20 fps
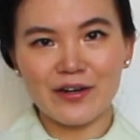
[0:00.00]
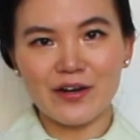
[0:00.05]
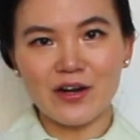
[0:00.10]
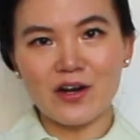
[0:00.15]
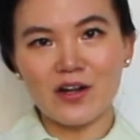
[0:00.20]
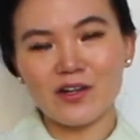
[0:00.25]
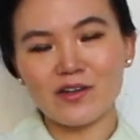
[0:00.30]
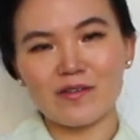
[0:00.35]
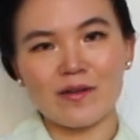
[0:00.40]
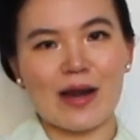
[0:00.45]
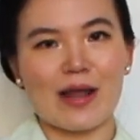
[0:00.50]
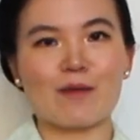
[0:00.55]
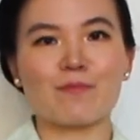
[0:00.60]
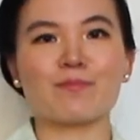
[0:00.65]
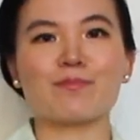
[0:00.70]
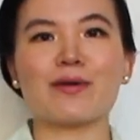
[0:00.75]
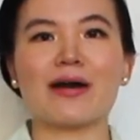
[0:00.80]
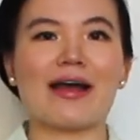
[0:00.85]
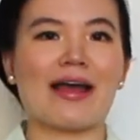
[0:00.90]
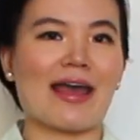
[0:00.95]
coloring
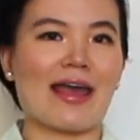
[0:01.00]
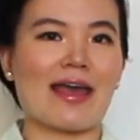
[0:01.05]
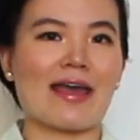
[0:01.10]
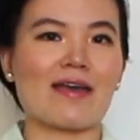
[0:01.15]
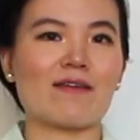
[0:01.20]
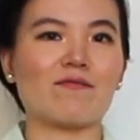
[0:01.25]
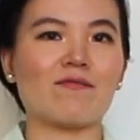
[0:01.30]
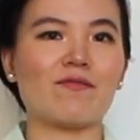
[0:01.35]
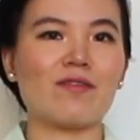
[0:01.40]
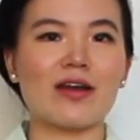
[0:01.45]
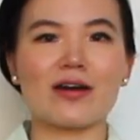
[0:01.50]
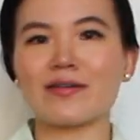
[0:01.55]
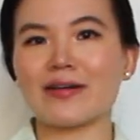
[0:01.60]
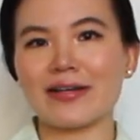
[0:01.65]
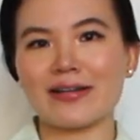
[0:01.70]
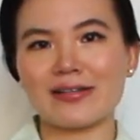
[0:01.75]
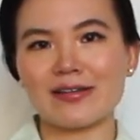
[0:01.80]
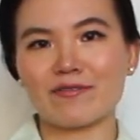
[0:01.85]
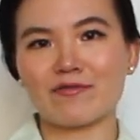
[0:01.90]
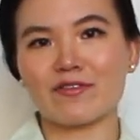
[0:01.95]
but a very
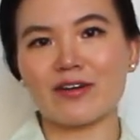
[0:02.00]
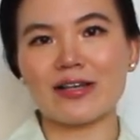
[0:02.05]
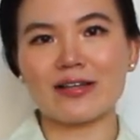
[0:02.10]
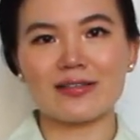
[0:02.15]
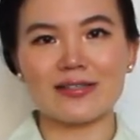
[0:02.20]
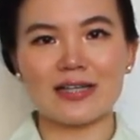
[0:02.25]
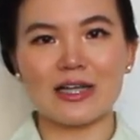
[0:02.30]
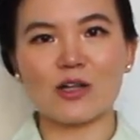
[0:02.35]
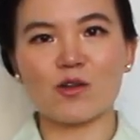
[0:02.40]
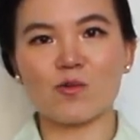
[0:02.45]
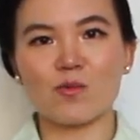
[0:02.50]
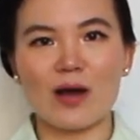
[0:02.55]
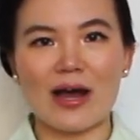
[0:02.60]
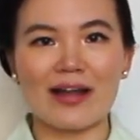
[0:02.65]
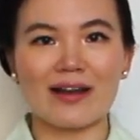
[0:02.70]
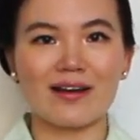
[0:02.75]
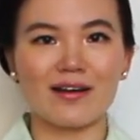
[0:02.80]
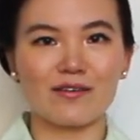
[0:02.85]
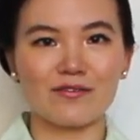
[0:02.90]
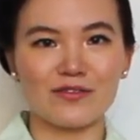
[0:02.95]
different
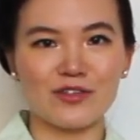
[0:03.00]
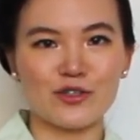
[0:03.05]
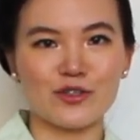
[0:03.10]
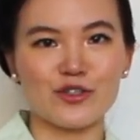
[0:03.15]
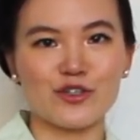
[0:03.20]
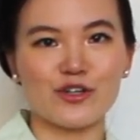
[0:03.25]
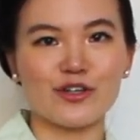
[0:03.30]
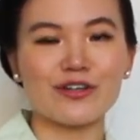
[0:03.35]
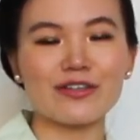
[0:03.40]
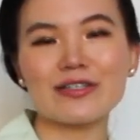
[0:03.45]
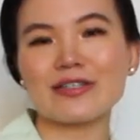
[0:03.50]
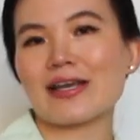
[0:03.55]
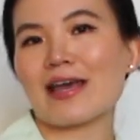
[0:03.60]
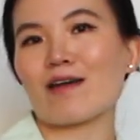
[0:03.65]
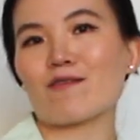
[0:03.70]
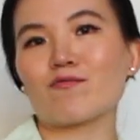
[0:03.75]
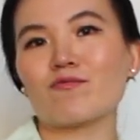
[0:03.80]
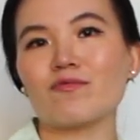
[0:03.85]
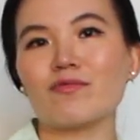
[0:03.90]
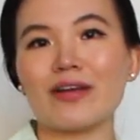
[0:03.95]
silhouette of the shirt
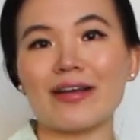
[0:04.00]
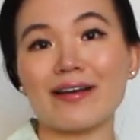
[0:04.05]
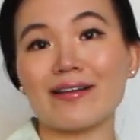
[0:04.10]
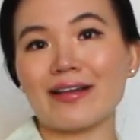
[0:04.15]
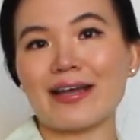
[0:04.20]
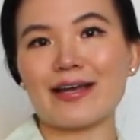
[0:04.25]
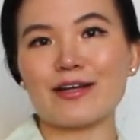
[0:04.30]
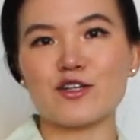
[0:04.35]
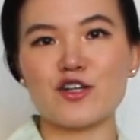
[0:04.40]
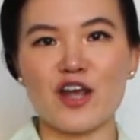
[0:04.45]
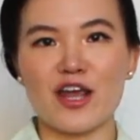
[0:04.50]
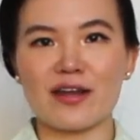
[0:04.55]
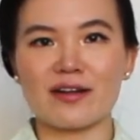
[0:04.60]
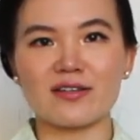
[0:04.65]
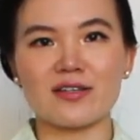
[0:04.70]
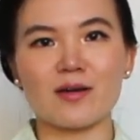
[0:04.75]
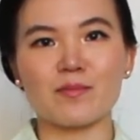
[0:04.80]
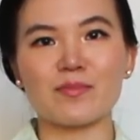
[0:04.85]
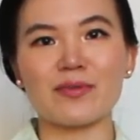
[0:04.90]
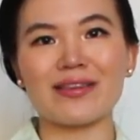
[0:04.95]
can really change
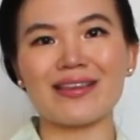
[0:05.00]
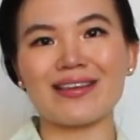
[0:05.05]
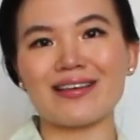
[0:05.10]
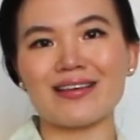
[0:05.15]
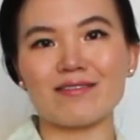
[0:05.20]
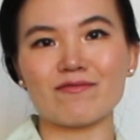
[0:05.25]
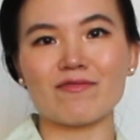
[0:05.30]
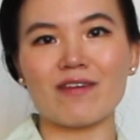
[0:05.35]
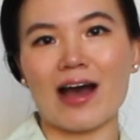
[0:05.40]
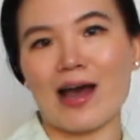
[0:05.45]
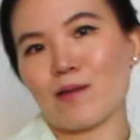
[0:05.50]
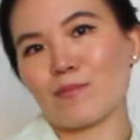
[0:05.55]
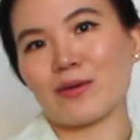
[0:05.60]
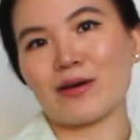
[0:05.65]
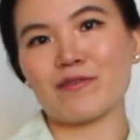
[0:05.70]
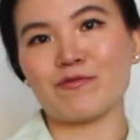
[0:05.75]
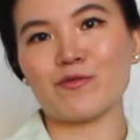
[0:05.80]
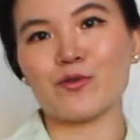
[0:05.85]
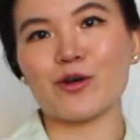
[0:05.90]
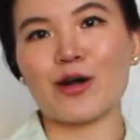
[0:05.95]
up the vibe
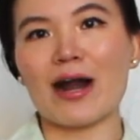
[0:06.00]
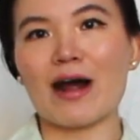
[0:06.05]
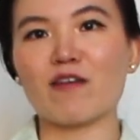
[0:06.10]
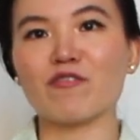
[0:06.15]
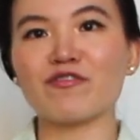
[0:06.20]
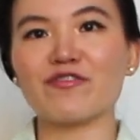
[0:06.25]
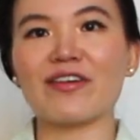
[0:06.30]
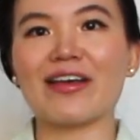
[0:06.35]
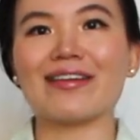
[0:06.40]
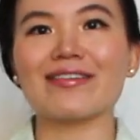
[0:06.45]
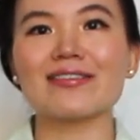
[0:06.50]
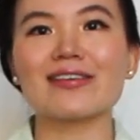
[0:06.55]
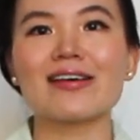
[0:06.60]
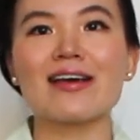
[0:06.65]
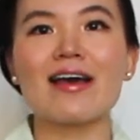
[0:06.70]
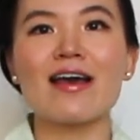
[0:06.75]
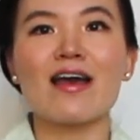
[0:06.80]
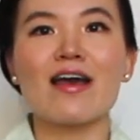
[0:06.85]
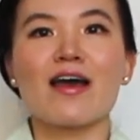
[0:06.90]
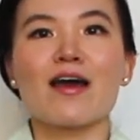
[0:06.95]
of your outfit.
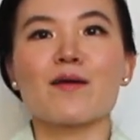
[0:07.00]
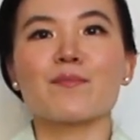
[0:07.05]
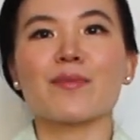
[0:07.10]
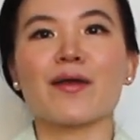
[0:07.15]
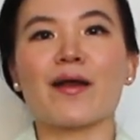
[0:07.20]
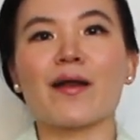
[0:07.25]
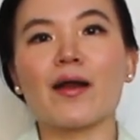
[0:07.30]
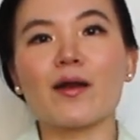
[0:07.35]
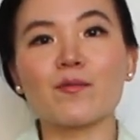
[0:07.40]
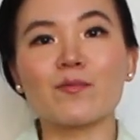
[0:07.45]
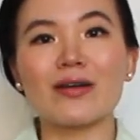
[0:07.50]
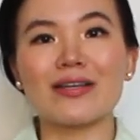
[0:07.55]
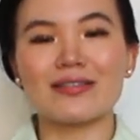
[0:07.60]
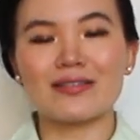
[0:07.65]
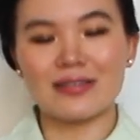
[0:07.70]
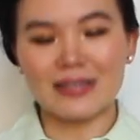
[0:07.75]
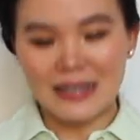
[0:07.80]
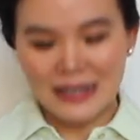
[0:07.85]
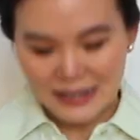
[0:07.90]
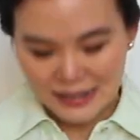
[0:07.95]
Pairing with
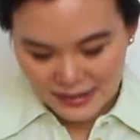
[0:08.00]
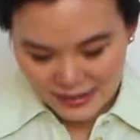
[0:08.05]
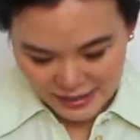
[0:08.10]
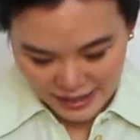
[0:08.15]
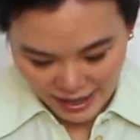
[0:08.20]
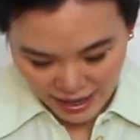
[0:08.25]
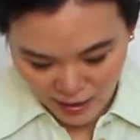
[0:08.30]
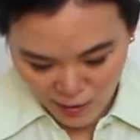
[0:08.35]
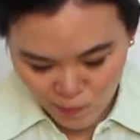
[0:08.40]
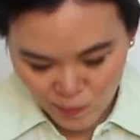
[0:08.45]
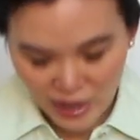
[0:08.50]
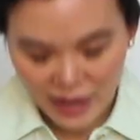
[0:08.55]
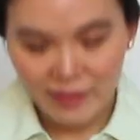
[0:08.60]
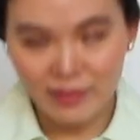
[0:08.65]
the same